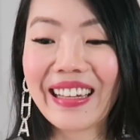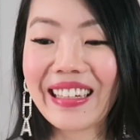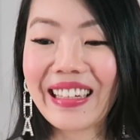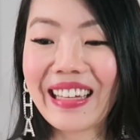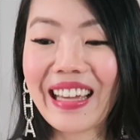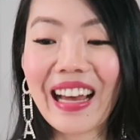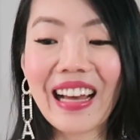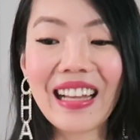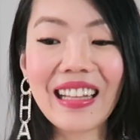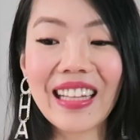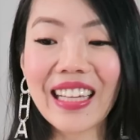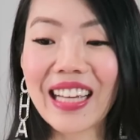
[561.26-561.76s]

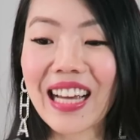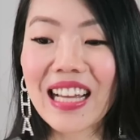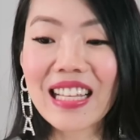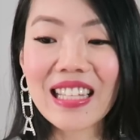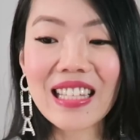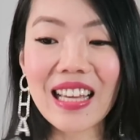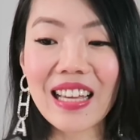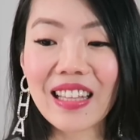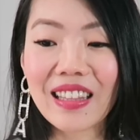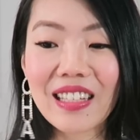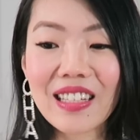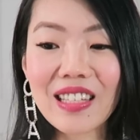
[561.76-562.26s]
yeah, like I
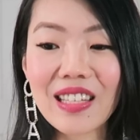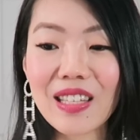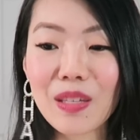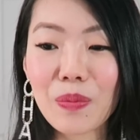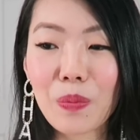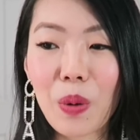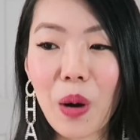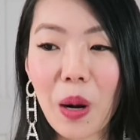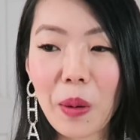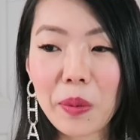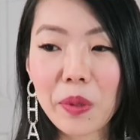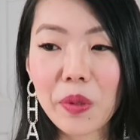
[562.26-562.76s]
said, this is
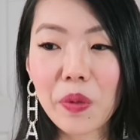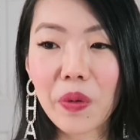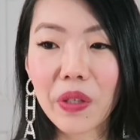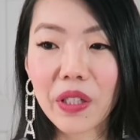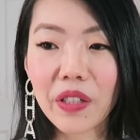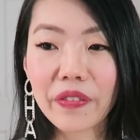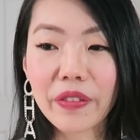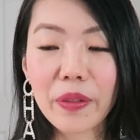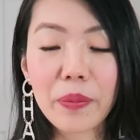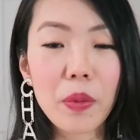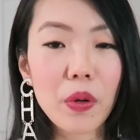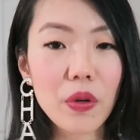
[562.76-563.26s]
probably
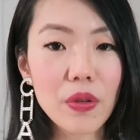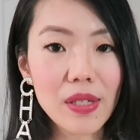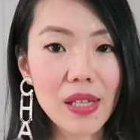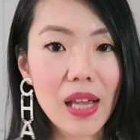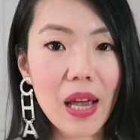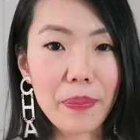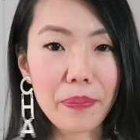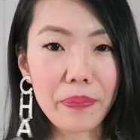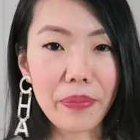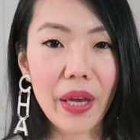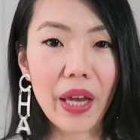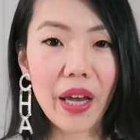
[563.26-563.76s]
one of the most
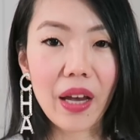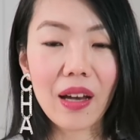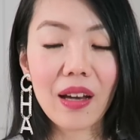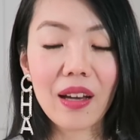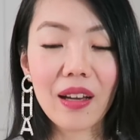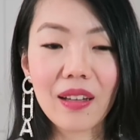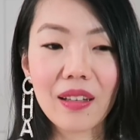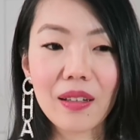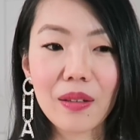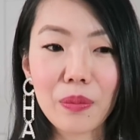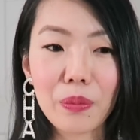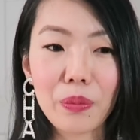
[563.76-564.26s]
epic,
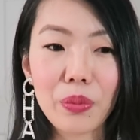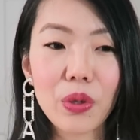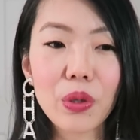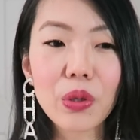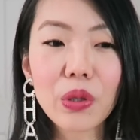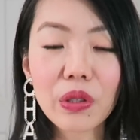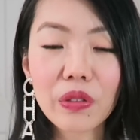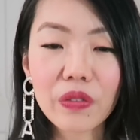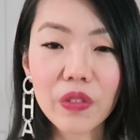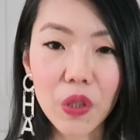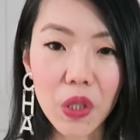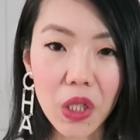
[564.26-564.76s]

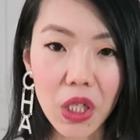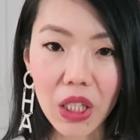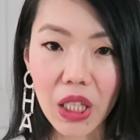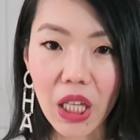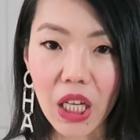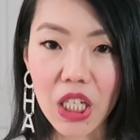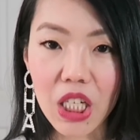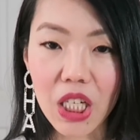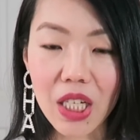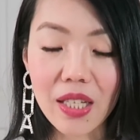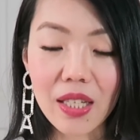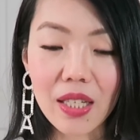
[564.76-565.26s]
beautiful
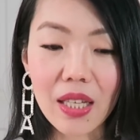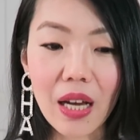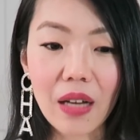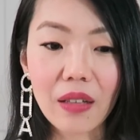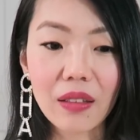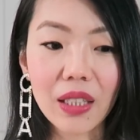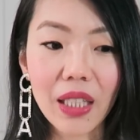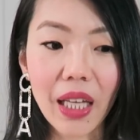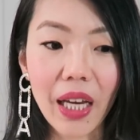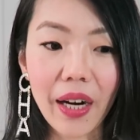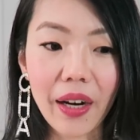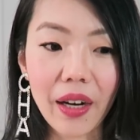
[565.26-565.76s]
collections
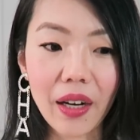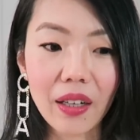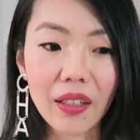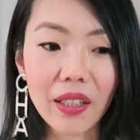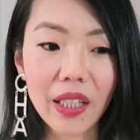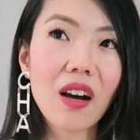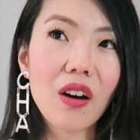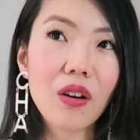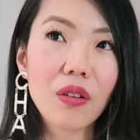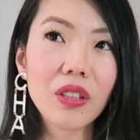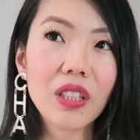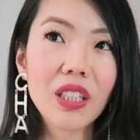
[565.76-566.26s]
out there.
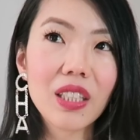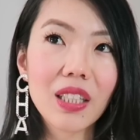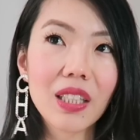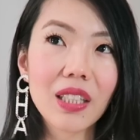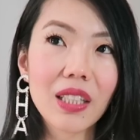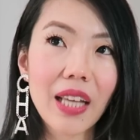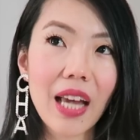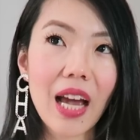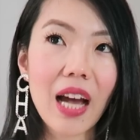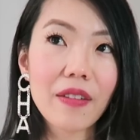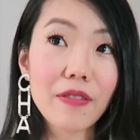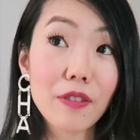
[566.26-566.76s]
Not only
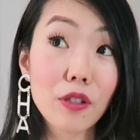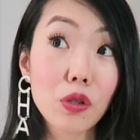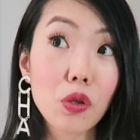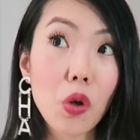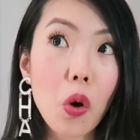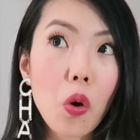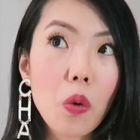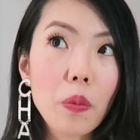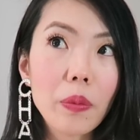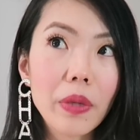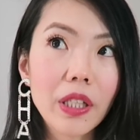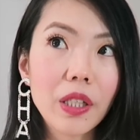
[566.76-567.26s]
did they have
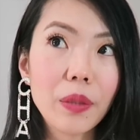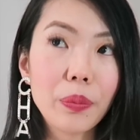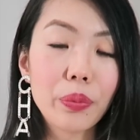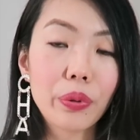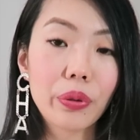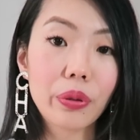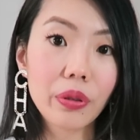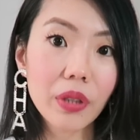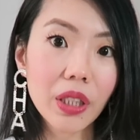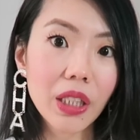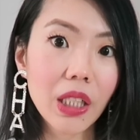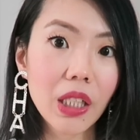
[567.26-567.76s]
so many
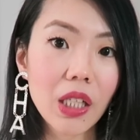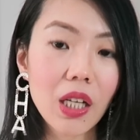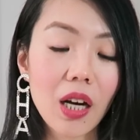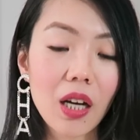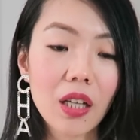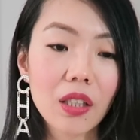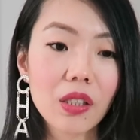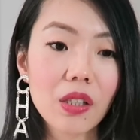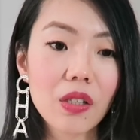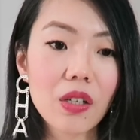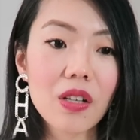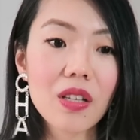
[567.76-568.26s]
pretty
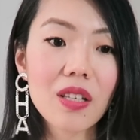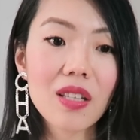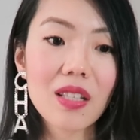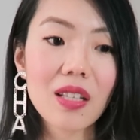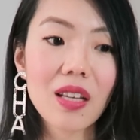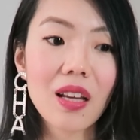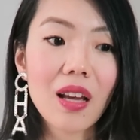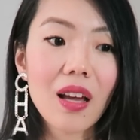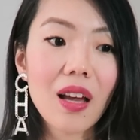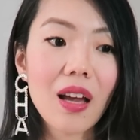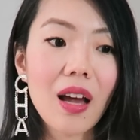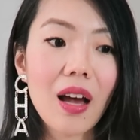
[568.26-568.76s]

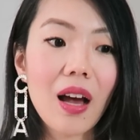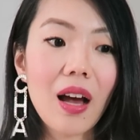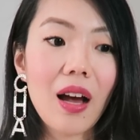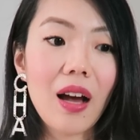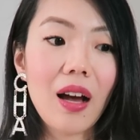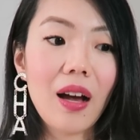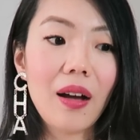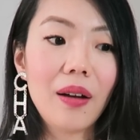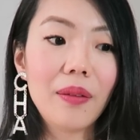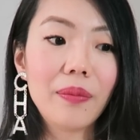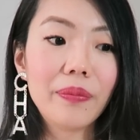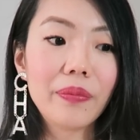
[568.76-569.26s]
colors
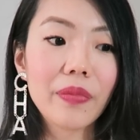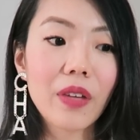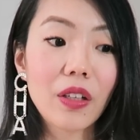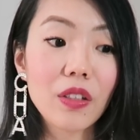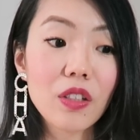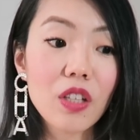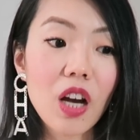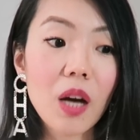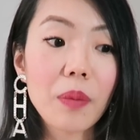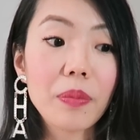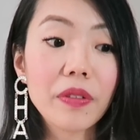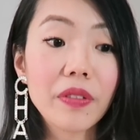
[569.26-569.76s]
um,
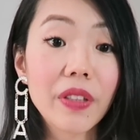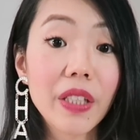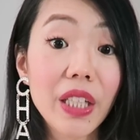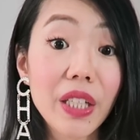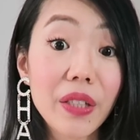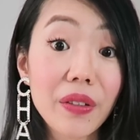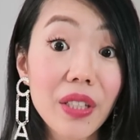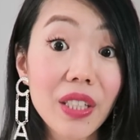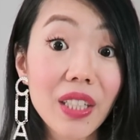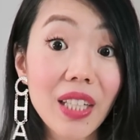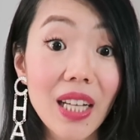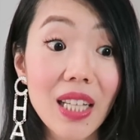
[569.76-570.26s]
on top of the
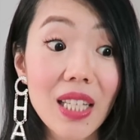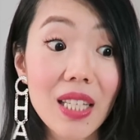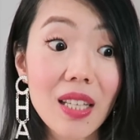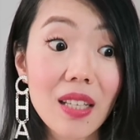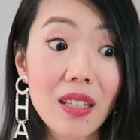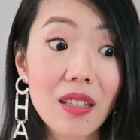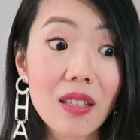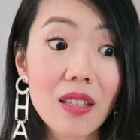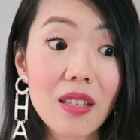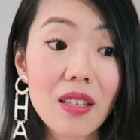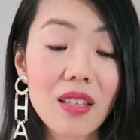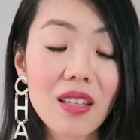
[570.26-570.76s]

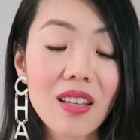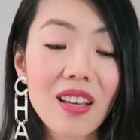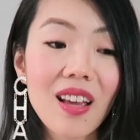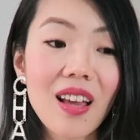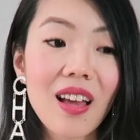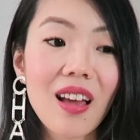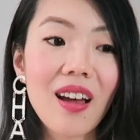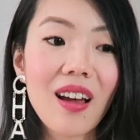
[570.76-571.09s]
iridescence,